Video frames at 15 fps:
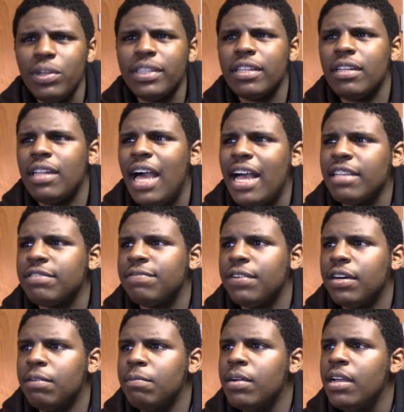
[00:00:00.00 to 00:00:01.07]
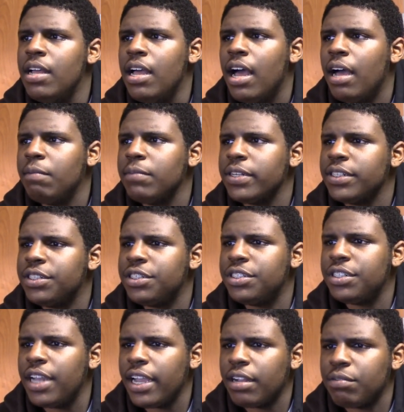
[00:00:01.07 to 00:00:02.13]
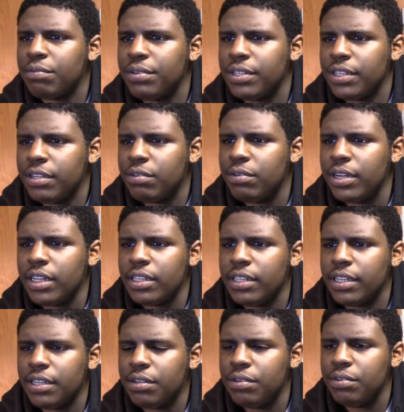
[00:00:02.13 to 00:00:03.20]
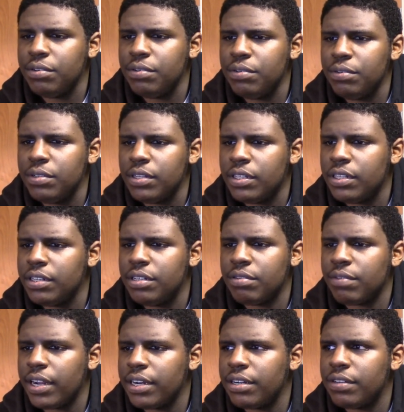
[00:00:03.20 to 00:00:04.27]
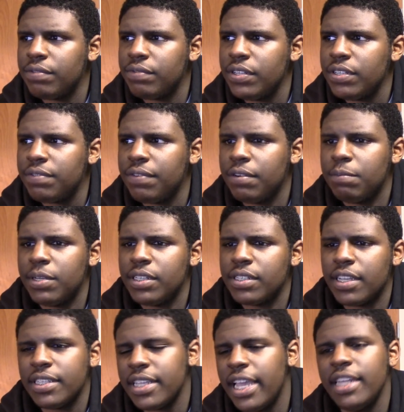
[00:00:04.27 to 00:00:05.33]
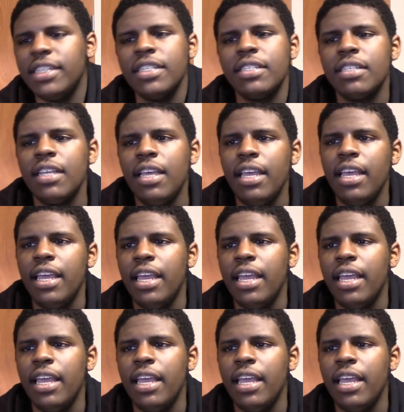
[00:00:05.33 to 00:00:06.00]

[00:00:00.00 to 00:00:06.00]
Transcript: with the last film. I'm going to check really quickly who the director of this film is because it just,